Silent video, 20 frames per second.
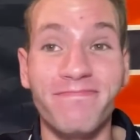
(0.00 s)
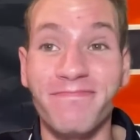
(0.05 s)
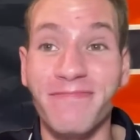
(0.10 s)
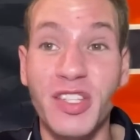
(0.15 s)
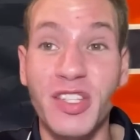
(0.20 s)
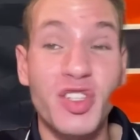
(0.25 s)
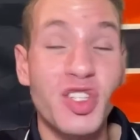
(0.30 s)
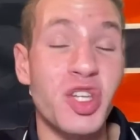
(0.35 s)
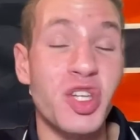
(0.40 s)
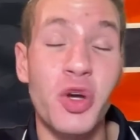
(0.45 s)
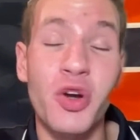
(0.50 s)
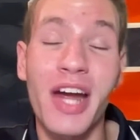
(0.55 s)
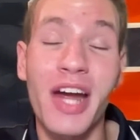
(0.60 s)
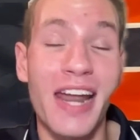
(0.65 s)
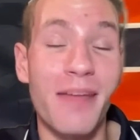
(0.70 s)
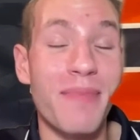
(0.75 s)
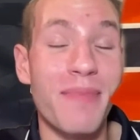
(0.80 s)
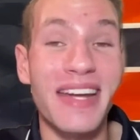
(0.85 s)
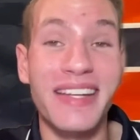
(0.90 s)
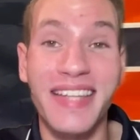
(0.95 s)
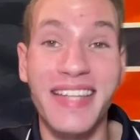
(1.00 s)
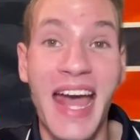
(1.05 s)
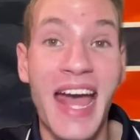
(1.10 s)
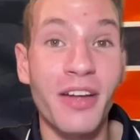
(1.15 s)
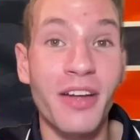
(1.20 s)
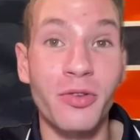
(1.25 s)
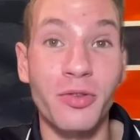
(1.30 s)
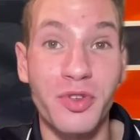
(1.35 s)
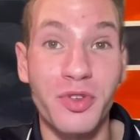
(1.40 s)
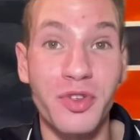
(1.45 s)
You still got to make
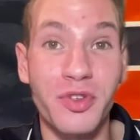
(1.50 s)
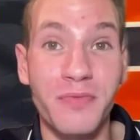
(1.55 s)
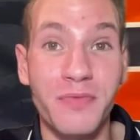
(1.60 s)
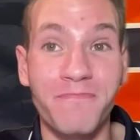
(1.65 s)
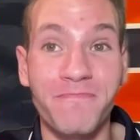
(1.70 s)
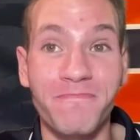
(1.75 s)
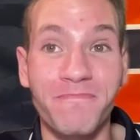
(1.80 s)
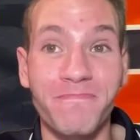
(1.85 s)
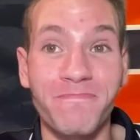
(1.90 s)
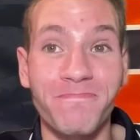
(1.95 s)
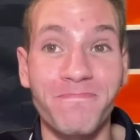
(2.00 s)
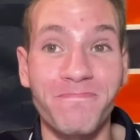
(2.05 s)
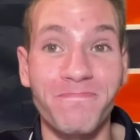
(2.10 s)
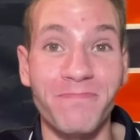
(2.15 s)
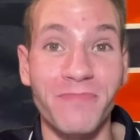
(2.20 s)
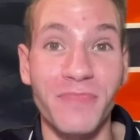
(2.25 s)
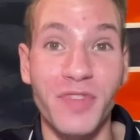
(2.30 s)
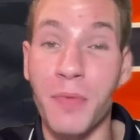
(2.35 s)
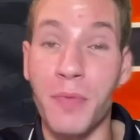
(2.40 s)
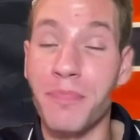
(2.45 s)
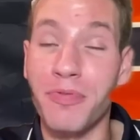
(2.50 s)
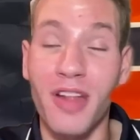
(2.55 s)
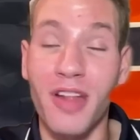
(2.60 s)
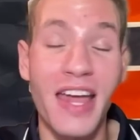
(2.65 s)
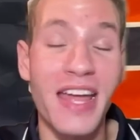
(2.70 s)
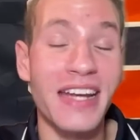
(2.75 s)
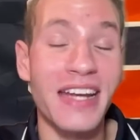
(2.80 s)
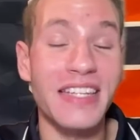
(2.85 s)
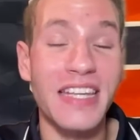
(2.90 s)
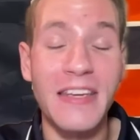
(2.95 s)
tackles. You're
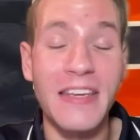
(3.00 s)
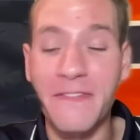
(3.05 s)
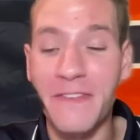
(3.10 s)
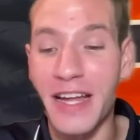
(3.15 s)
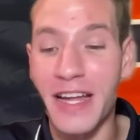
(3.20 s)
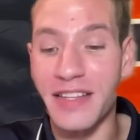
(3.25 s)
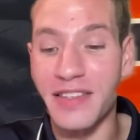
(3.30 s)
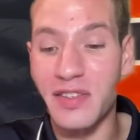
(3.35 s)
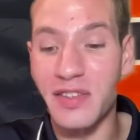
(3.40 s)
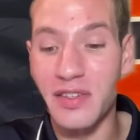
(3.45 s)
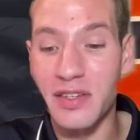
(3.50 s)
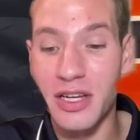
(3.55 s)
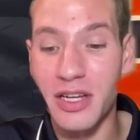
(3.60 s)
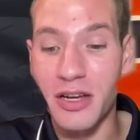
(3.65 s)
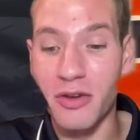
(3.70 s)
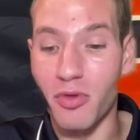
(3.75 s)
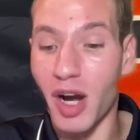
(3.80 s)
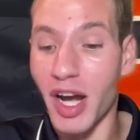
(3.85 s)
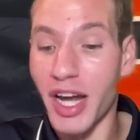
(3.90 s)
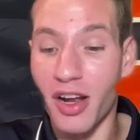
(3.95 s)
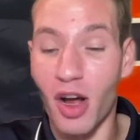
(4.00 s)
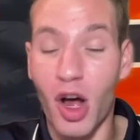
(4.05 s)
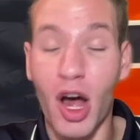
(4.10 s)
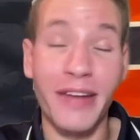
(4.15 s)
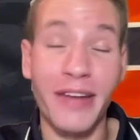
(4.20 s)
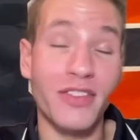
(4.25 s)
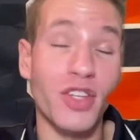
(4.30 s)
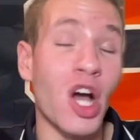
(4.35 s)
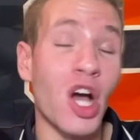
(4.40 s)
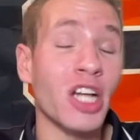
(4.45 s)
playing defense, right? I
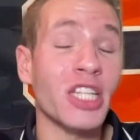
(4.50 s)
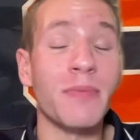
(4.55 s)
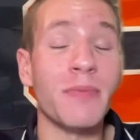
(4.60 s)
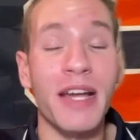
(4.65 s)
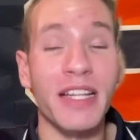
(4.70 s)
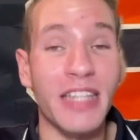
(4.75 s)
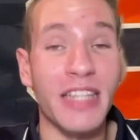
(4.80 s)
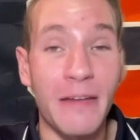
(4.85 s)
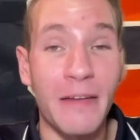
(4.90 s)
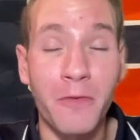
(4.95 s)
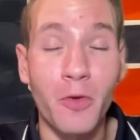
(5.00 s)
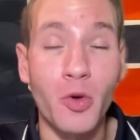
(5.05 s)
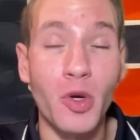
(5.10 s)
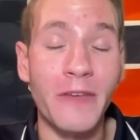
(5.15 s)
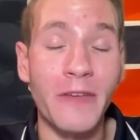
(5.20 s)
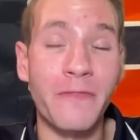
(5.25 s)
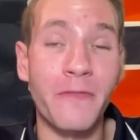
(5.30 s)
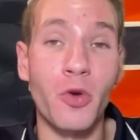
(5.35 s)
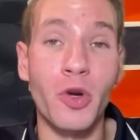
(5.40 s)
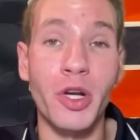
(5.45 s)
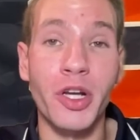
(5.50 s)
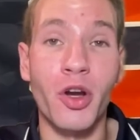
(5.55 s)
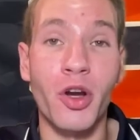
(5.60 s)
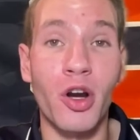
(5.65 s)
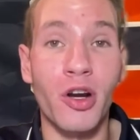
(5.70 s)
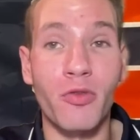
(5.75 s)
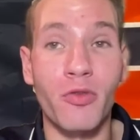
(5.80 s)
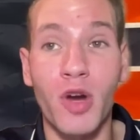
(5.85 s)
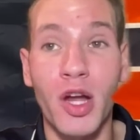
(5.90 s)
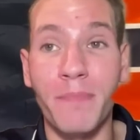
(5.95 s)
talked about that
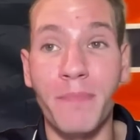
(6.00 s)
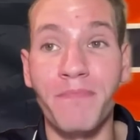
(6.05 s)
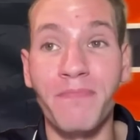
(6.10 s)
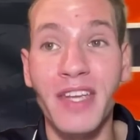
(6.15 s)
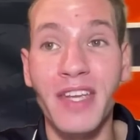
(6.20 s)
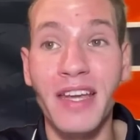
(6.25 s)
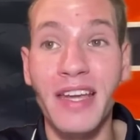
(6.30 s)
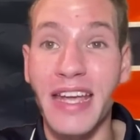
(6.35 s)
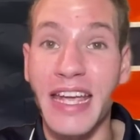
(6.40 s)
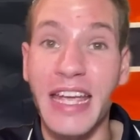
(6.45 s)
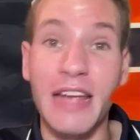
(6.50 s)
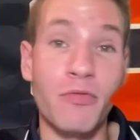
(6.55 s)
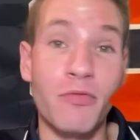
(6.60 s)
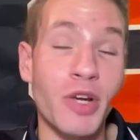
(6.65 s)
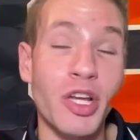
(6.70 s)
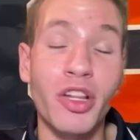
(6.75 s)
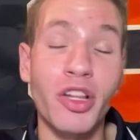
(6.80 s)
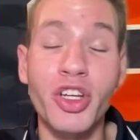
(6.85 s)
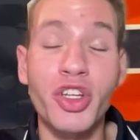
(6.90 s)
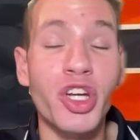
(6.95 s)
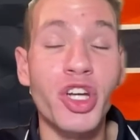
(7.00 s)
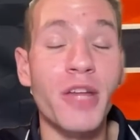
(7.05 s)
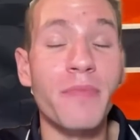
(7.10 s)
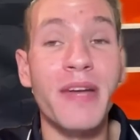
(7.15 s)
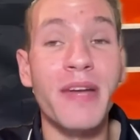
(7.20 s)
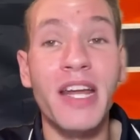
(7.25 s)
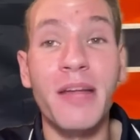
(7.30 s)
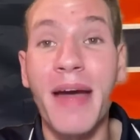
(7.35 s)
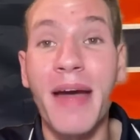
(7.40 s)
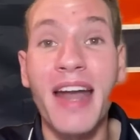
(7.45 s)
44-yard run. It really should have
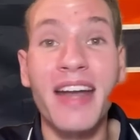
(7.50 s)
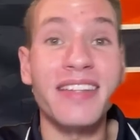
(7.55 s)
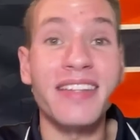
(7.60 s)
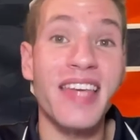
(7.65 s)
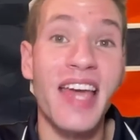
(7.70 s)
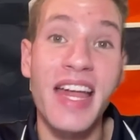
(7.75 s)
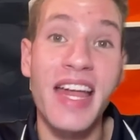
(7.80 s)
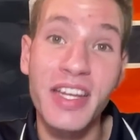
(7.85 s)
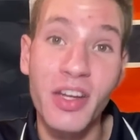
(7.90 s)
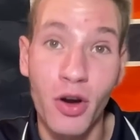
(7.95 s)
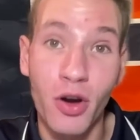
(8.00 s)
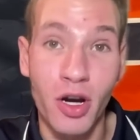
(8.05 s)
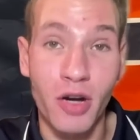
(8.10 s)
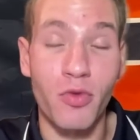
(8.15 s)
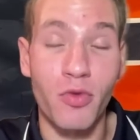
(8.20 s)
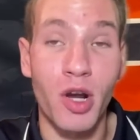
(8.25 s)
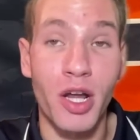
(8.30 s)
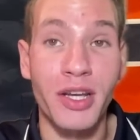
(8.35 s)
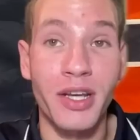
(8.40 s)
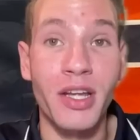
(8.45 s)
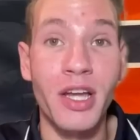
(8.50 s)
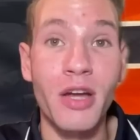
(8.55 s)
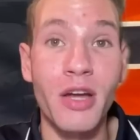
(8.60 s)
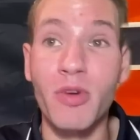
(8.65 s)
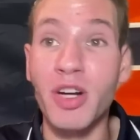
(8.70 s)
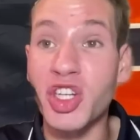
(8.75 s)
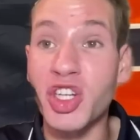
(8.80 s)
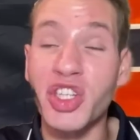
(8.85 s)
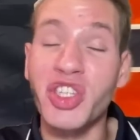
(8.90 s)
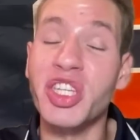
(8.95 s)
been about a 10-yard run,
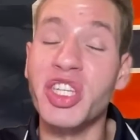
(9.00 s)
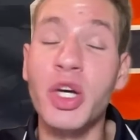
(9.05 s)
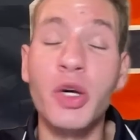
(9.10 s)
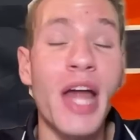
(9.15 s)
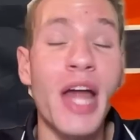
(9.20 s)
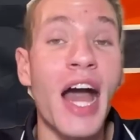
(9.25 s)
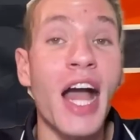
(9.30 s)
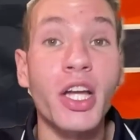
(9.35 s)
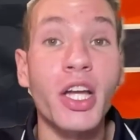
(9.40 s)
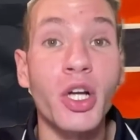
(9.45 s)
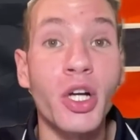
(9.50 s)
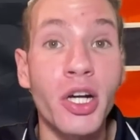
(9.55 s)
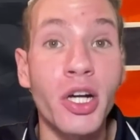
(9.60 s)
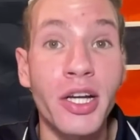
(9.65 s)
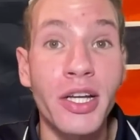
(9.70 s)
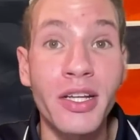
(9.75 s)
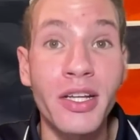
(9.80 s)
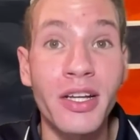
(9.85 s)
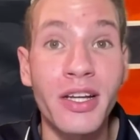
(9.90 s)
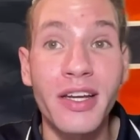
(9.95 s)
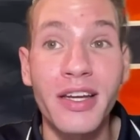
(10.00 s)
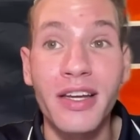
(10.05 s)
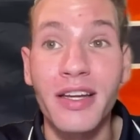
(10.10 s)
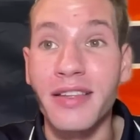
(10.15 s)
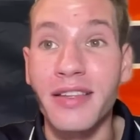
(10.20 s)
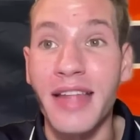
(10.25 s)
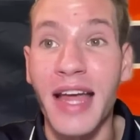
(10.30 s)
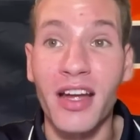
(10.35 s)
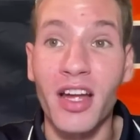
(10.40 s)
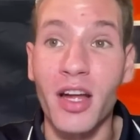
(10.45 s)
which is still not good.
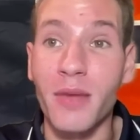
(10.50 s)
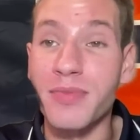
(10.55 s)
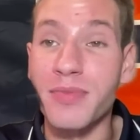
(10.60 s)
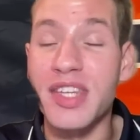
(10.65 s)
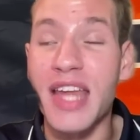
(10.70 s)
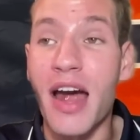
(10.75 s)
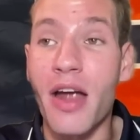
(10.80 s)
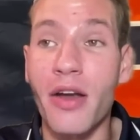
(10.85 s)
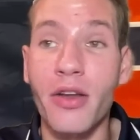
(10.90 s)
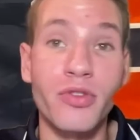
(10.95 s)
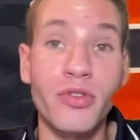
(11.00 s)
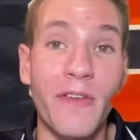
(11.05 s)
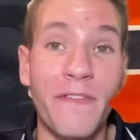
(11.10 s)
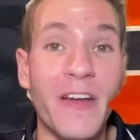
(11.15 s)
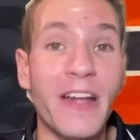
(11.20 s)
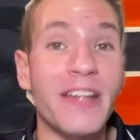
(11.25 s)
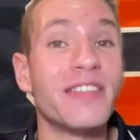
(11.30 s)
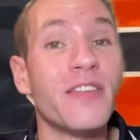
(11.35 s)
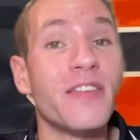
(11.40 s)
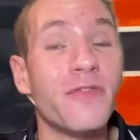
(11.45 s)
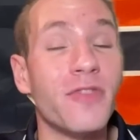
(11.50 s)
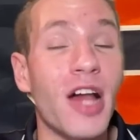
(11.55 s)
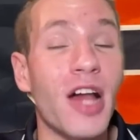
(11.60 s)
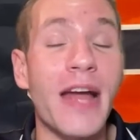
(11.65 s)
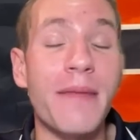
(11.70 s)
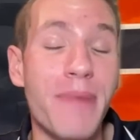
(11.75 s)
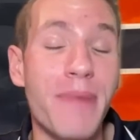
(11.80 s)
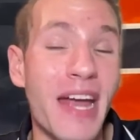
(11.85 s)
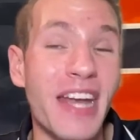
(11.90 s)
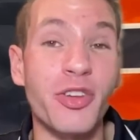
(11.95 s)
That comes down to defensive
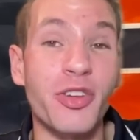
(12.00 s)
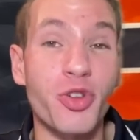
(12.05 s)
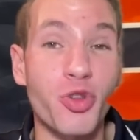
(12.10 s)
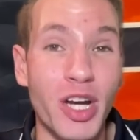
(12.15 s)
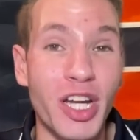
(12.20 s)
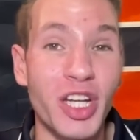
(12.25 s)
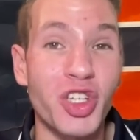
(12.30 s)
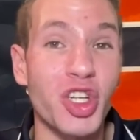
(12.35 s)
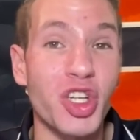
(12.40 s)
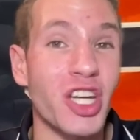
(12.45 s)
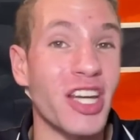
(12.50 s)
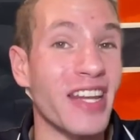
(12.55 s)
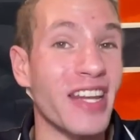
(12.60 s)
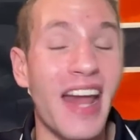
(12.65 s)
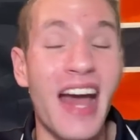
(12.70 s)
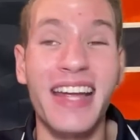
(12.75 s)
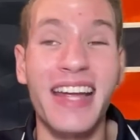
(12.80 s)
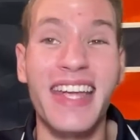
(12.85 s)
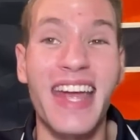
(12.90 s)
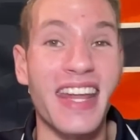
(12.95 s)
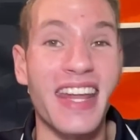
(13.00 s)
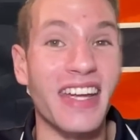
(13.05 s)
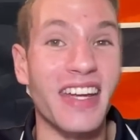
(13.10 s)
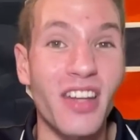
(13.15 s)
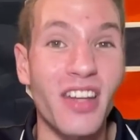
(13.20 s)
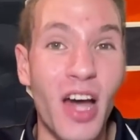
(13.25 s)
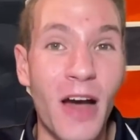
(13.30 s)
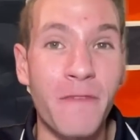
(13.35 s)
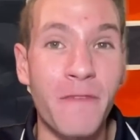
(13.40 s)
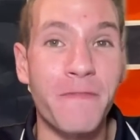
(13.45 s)
line penetration and not getting
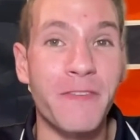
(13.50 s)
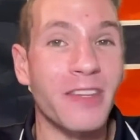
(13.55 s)
enough,